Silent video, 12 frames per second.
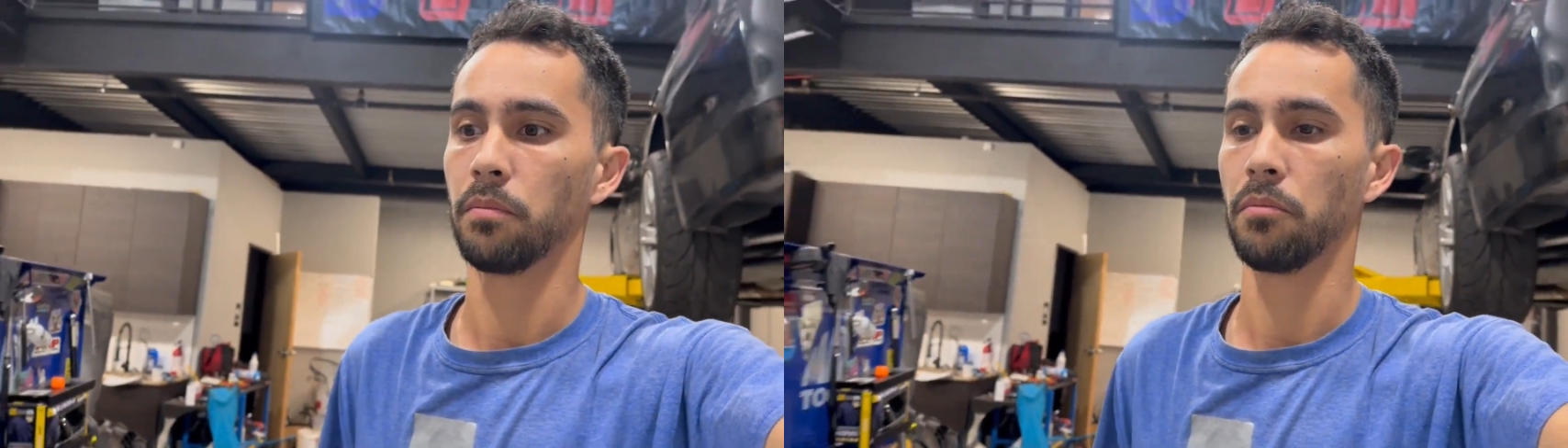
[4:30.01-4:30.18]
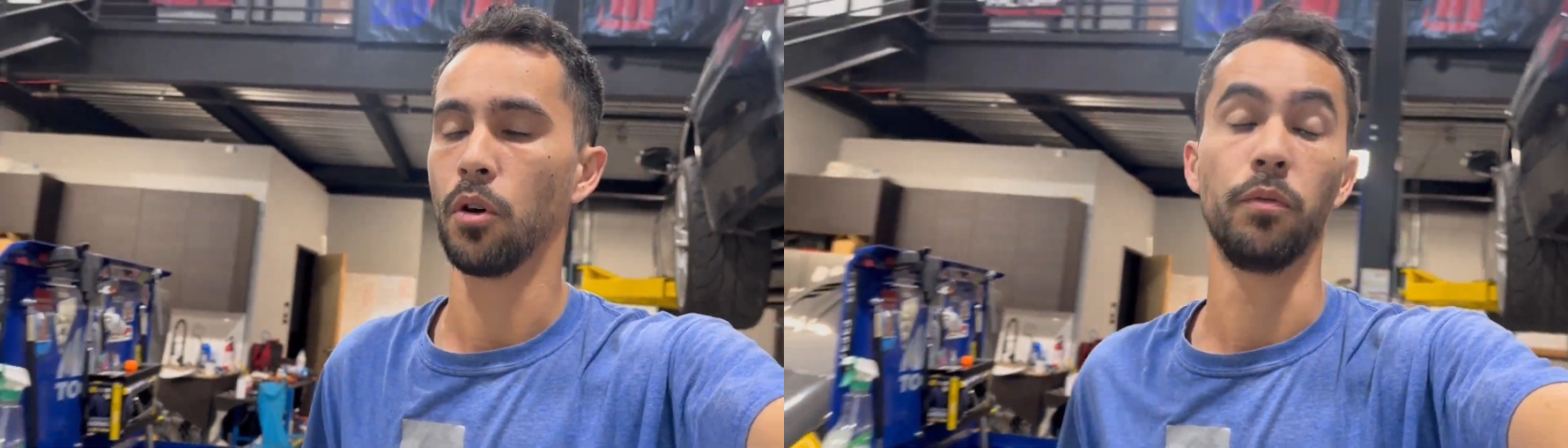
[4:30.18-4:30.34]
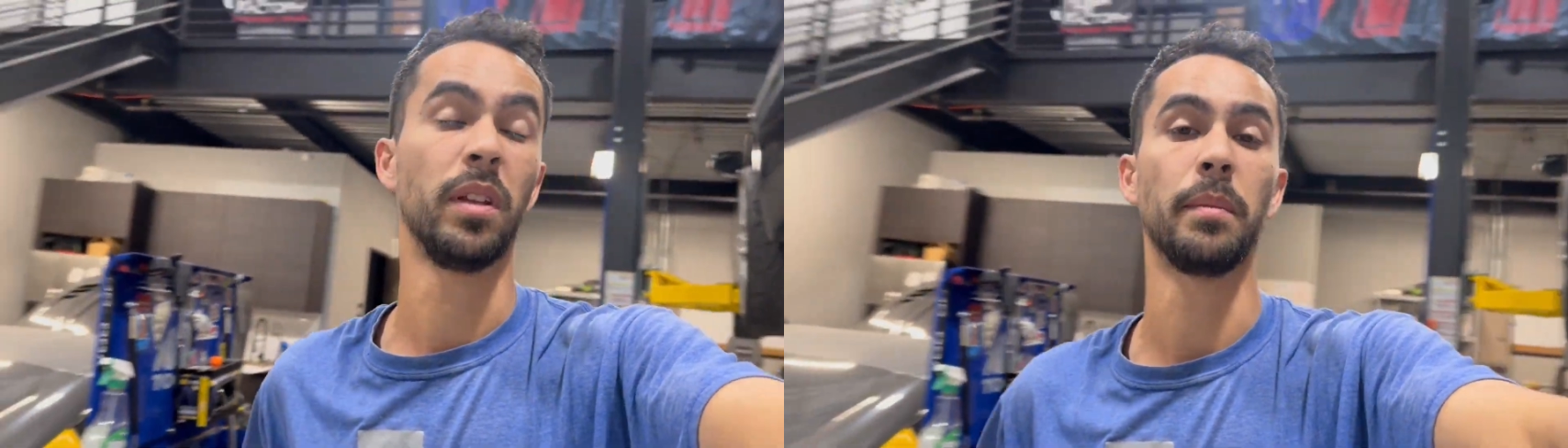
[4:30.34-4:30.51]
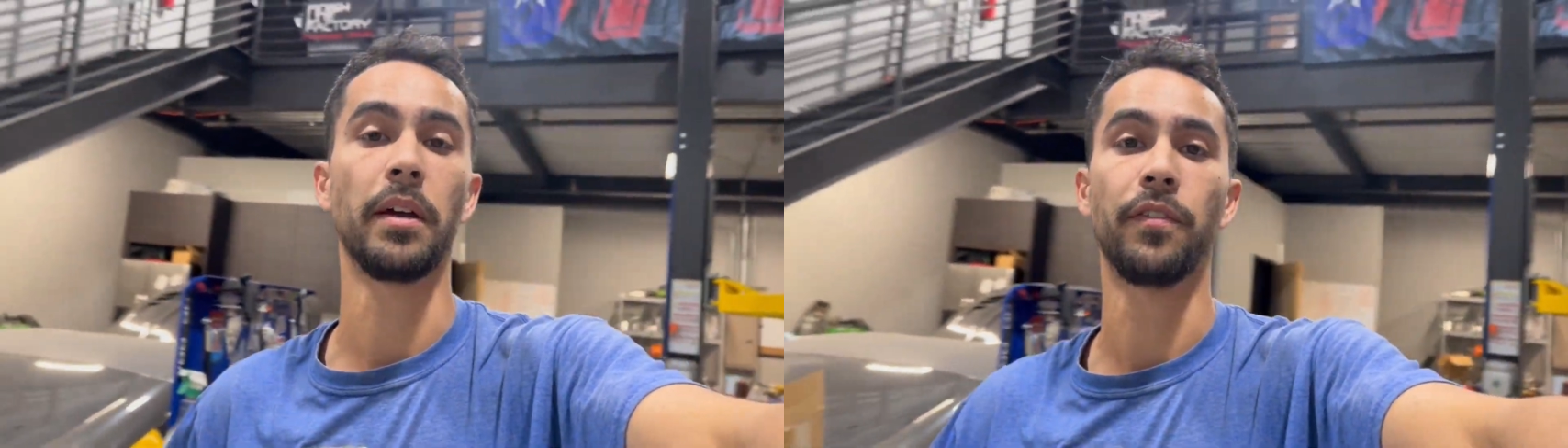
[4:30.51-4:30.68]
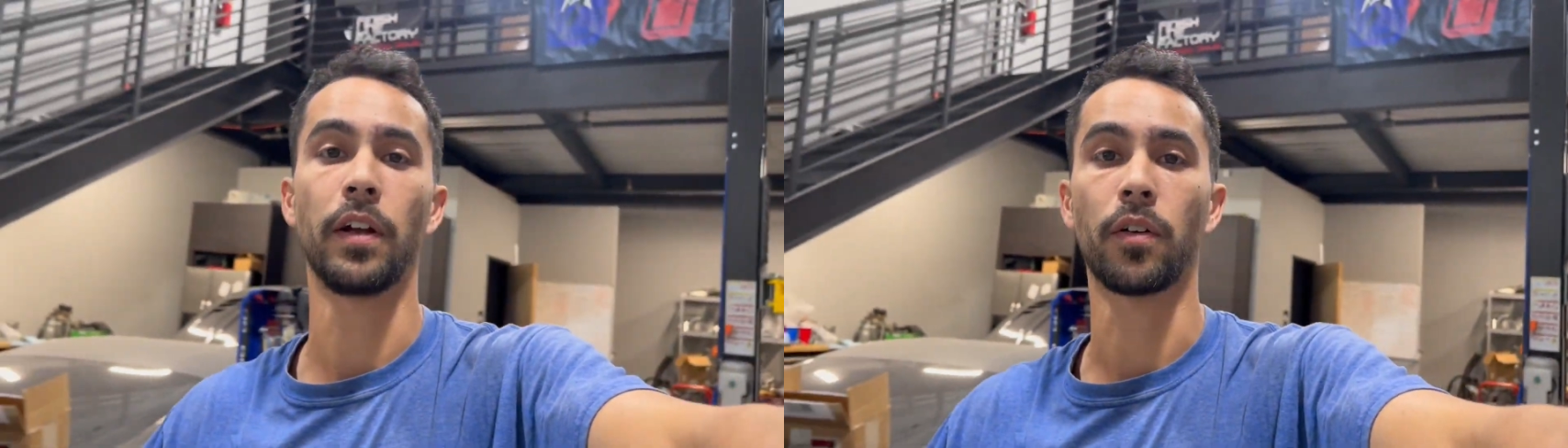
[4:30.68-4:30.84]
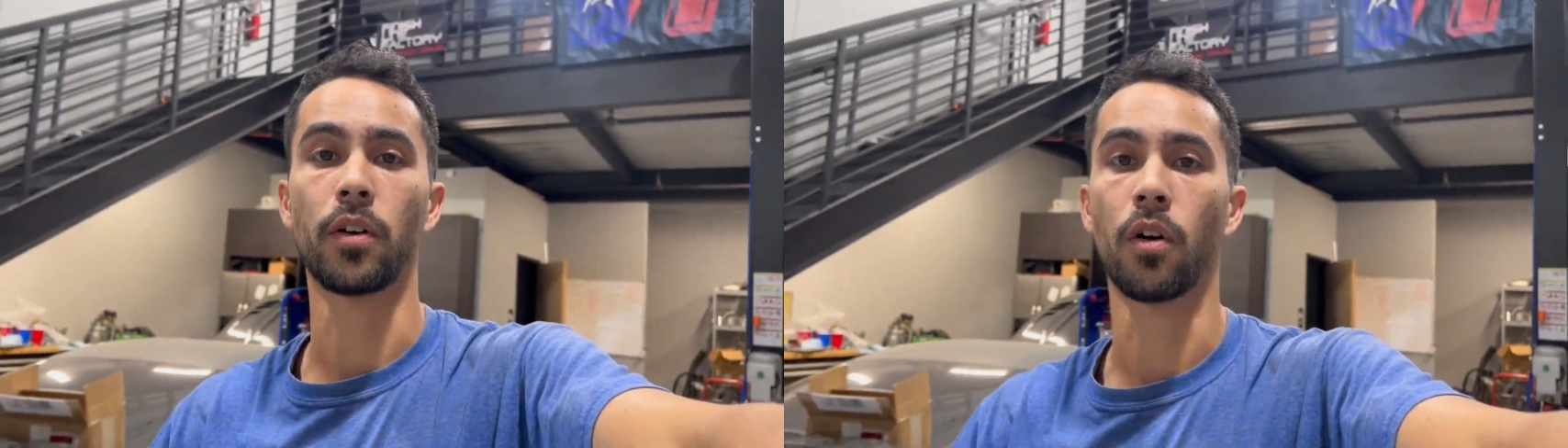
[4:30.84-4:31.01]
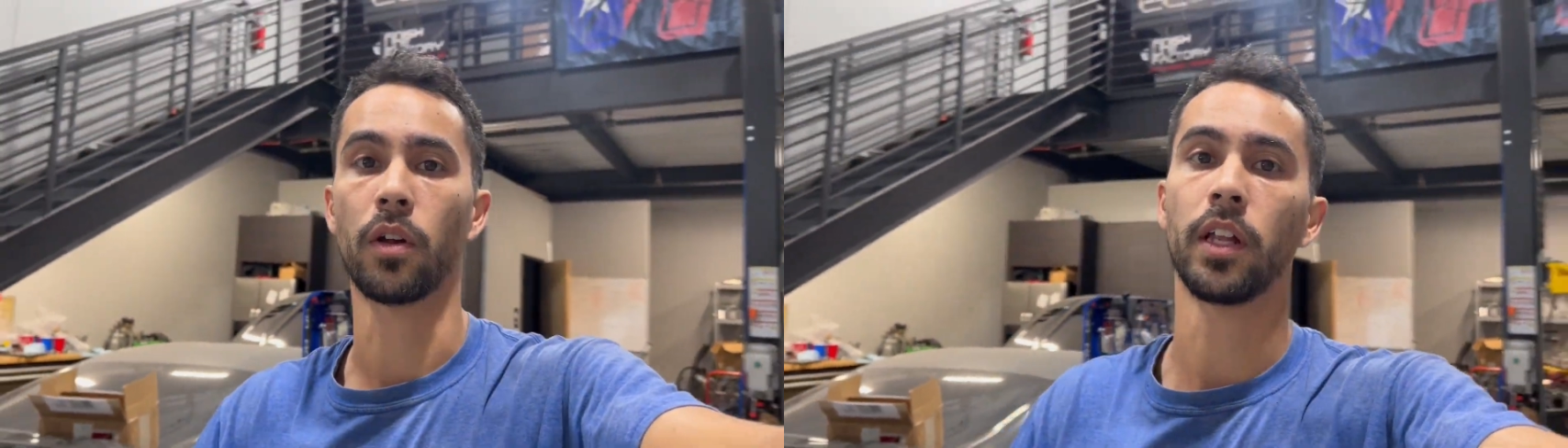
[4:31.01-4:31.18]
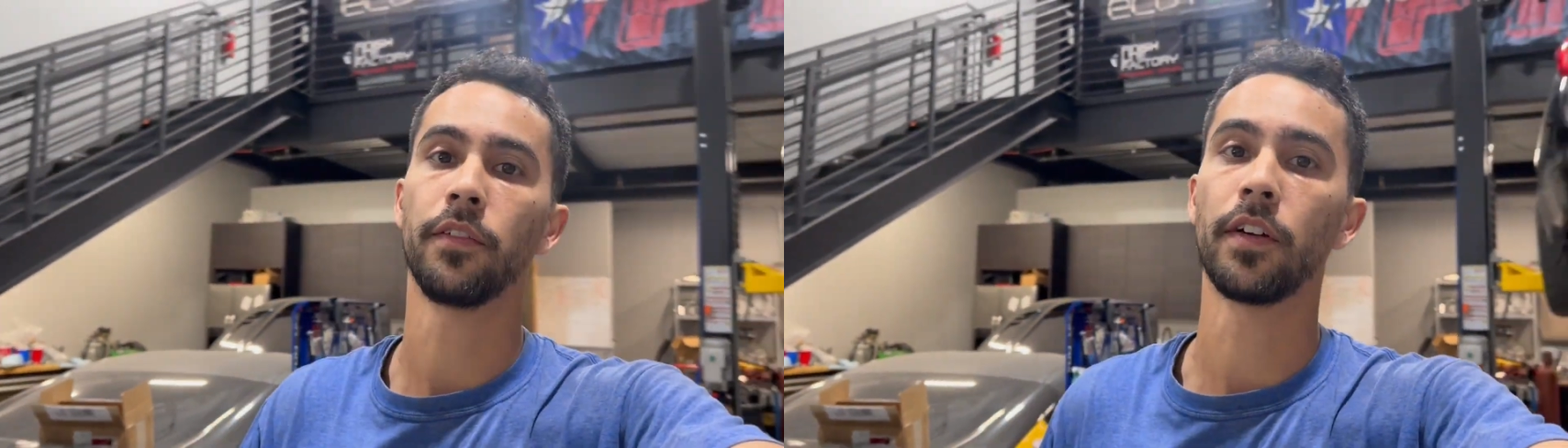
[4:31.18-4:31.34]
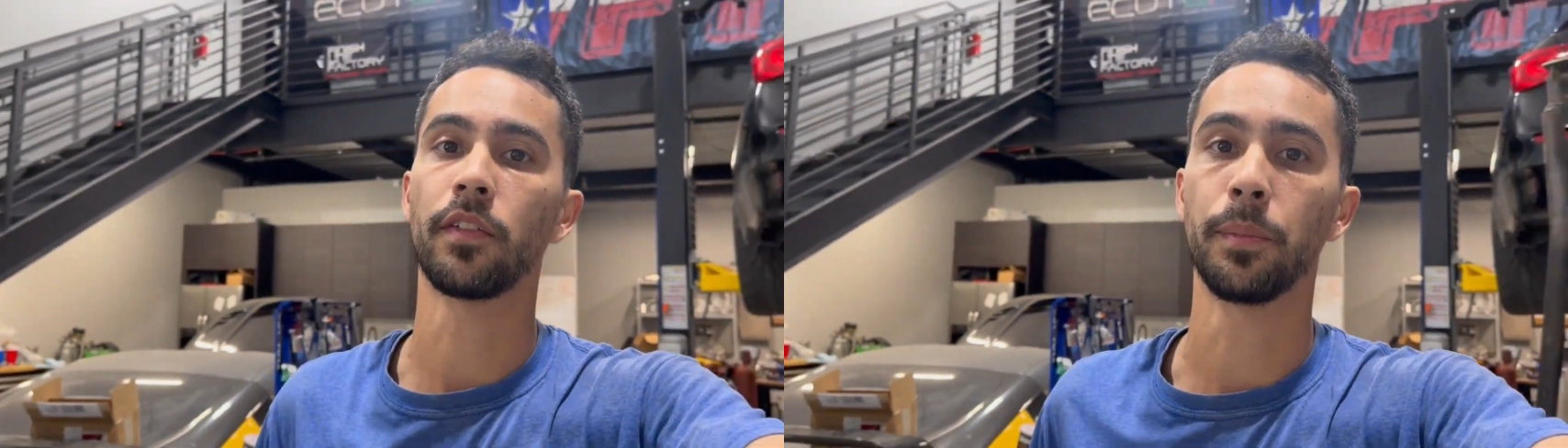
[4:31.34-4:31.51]
hopefully my favorite car that
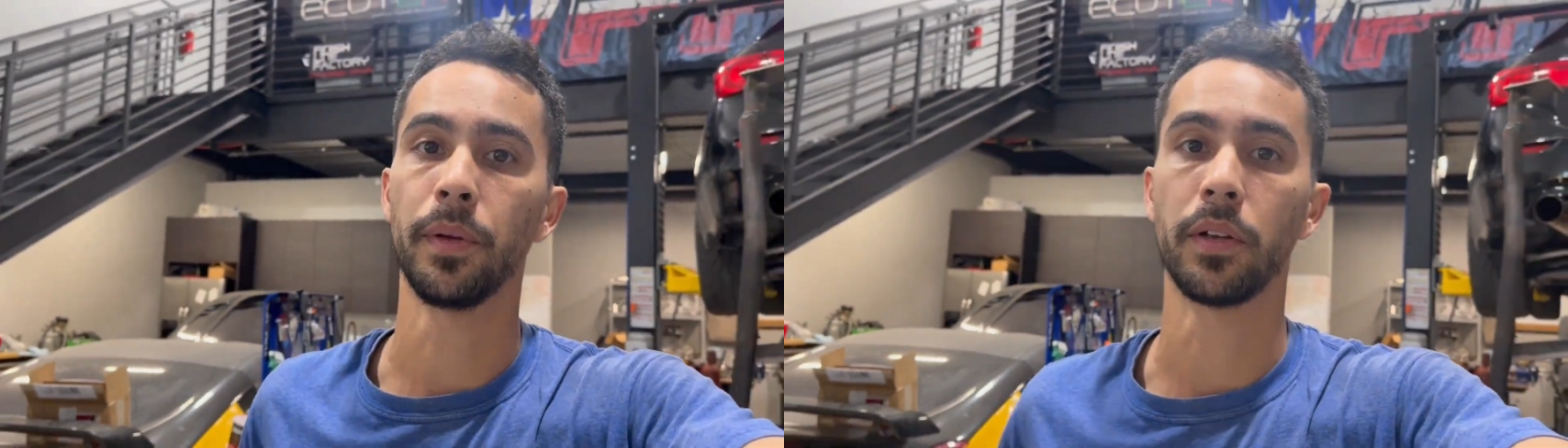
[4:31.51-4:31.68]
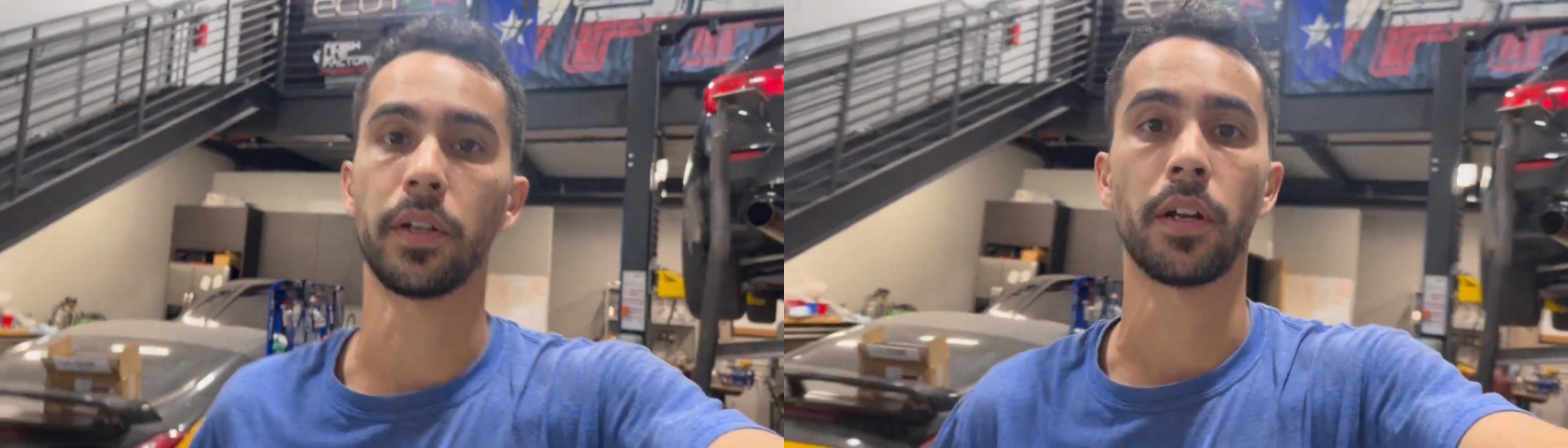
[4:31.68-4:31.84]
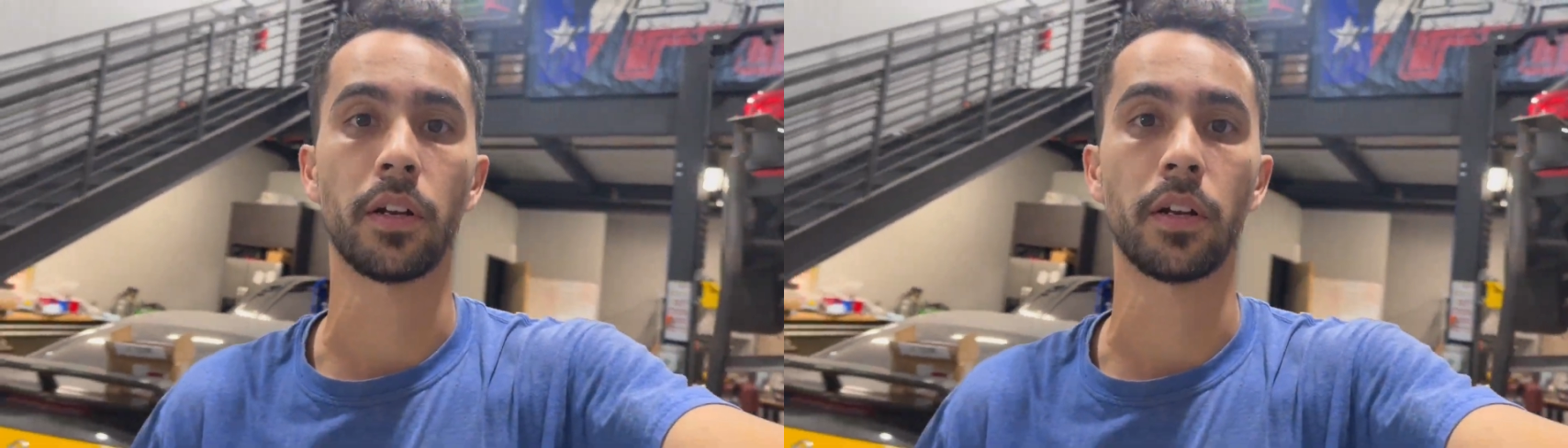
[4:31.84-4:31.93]
I've ever built here,